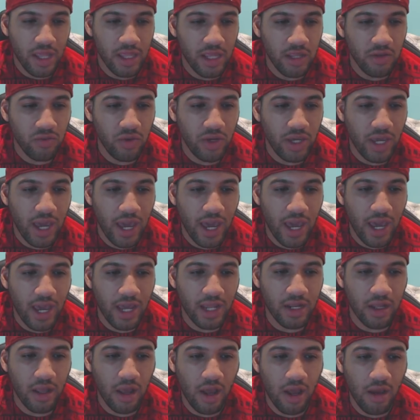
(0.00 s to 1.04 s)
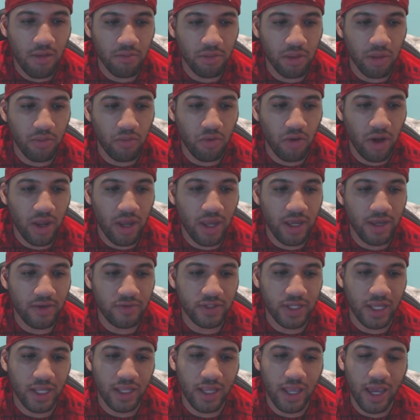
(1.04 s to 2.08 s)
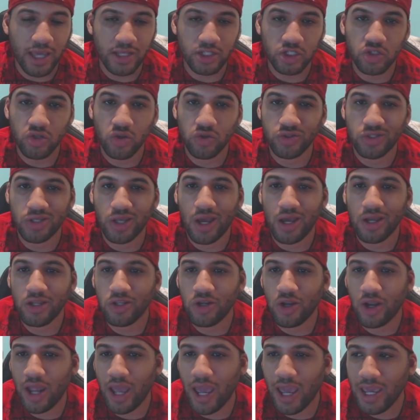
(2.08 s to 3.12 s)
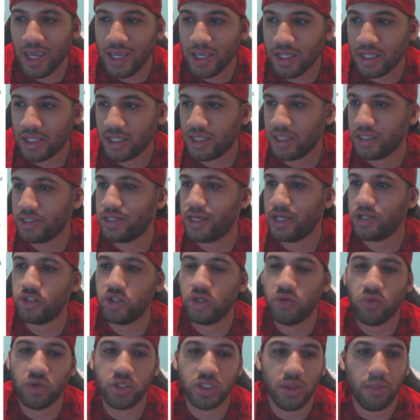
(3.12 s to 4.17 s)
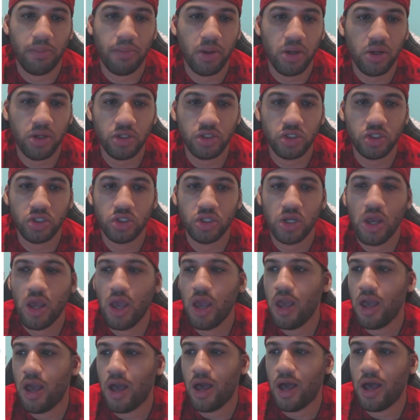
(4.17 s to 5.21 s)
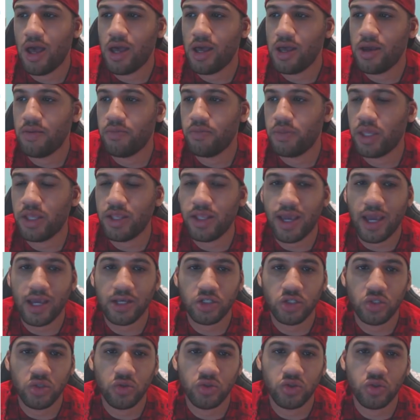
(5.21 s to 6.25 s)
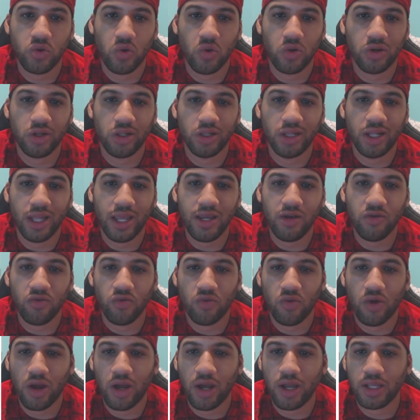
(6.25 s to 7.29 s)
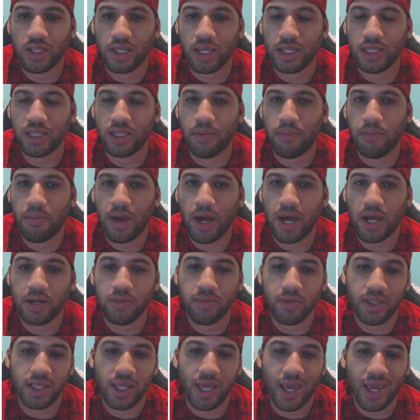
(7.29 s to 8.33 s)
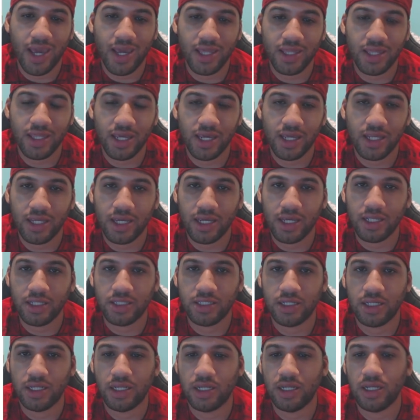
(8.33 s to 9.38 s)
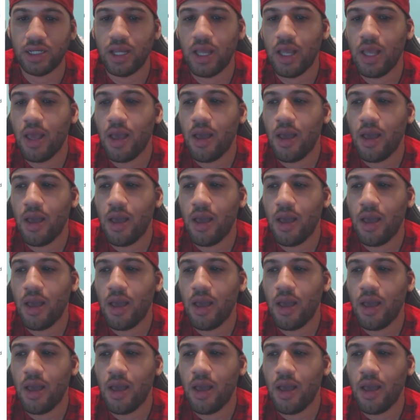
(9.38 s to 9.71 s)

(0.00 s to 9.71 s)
And then we had the Braves and Nationals under 8. This actually was a push. The Nationals scored a late run in the bottom of the 8th inning to